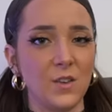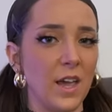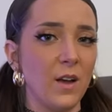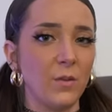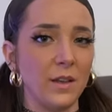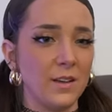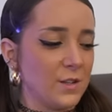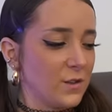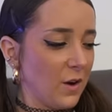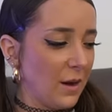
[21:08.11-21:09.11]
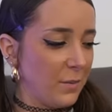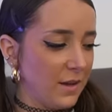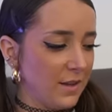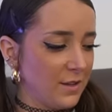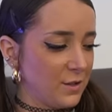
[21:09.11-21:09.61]
You can't really describe
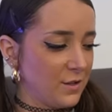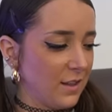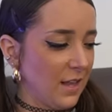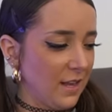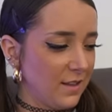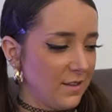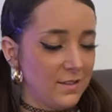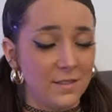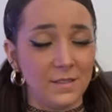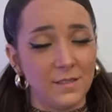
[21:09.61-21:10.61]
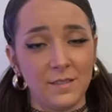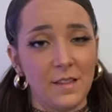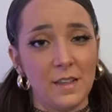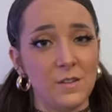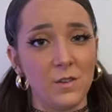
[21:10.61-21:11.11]
it. It's just like,
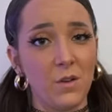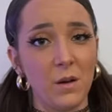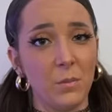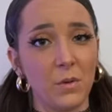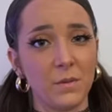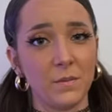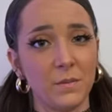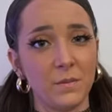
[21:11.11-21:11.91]
it's incredible.